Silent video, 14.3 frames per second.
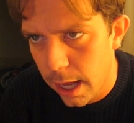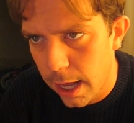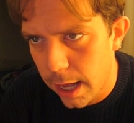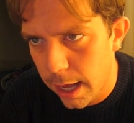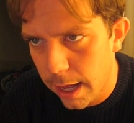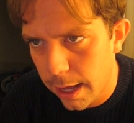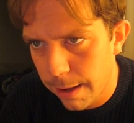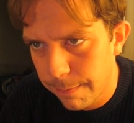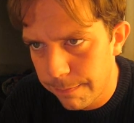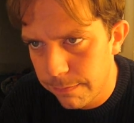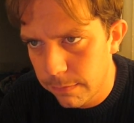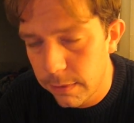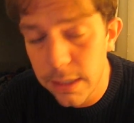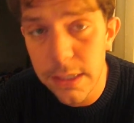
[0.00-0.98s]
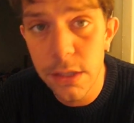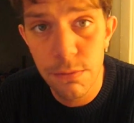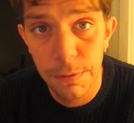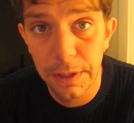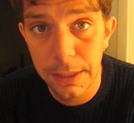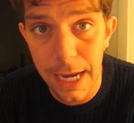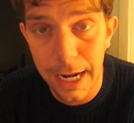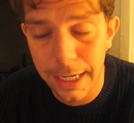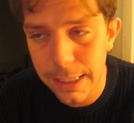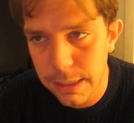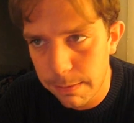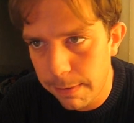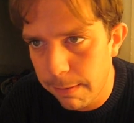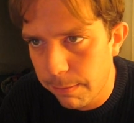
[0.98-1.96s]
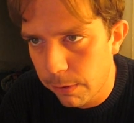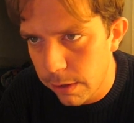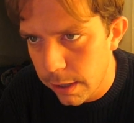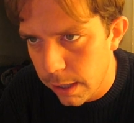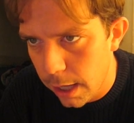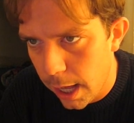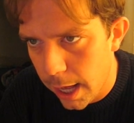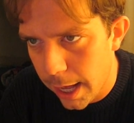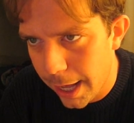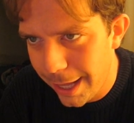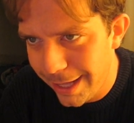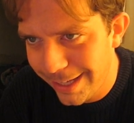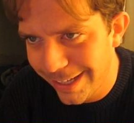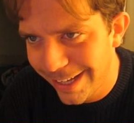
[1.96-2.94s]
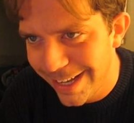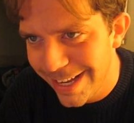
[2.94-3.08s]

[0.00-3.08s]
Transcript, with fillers: um, this is really not easy, people. Uh,